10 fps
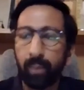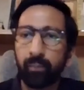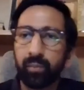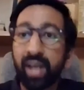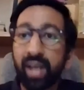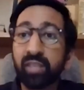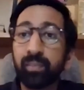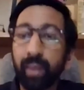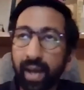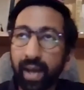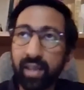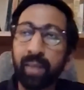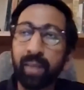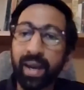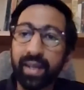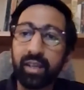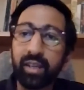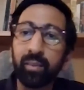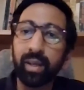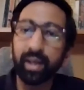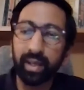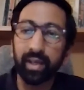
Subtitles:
as mandated by RERA?